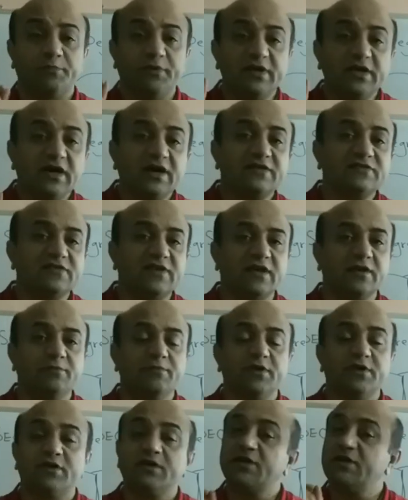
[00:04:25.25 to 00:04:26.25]
PR
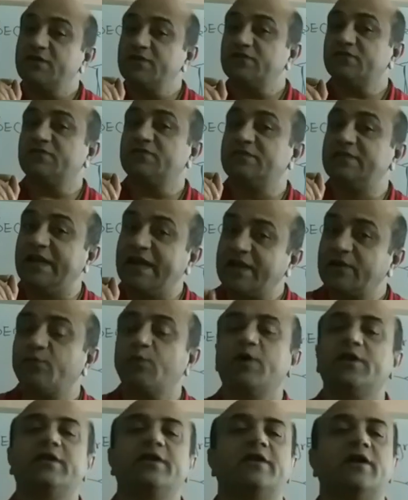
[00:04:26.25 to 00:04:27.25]
segment is that
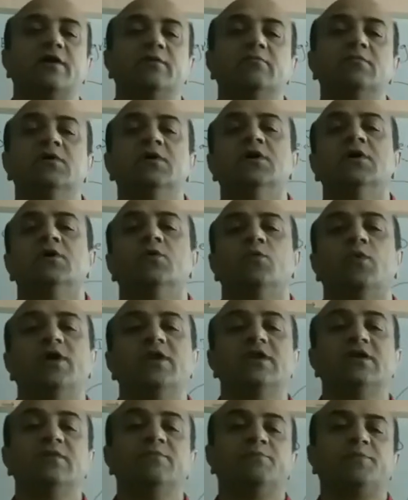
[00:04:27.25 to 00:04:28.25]
very time when
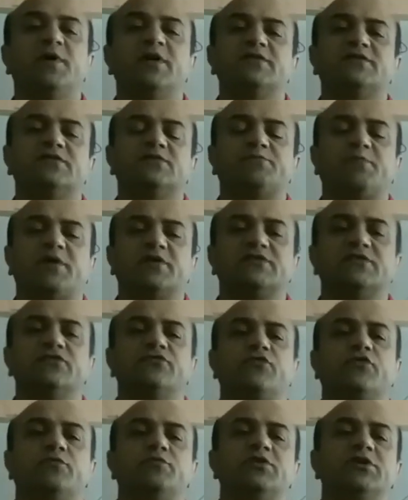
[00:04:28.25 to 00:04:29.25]
impulse is passing
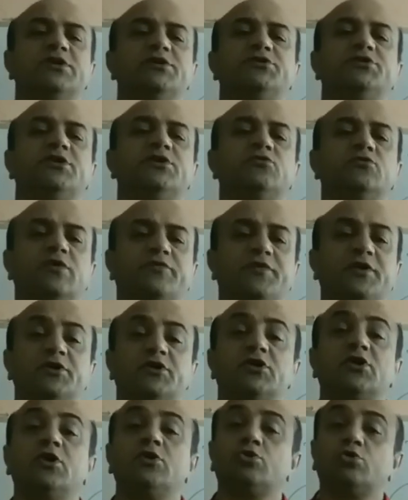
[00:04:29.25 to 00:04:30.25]
from the atria to the
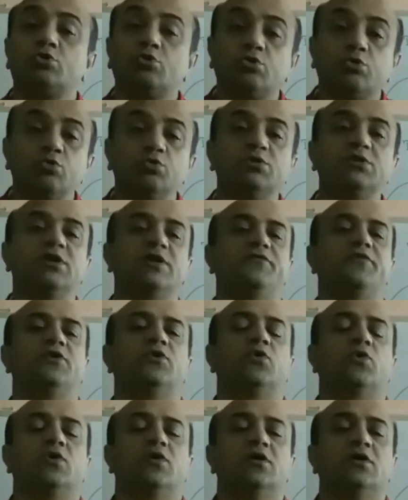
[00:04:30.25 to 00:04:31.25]
ventricle through the AV
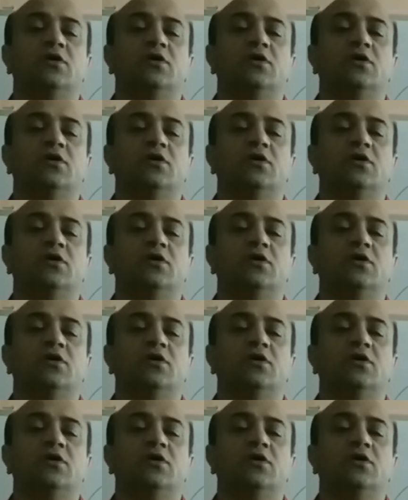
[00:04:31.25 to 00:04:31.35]
node.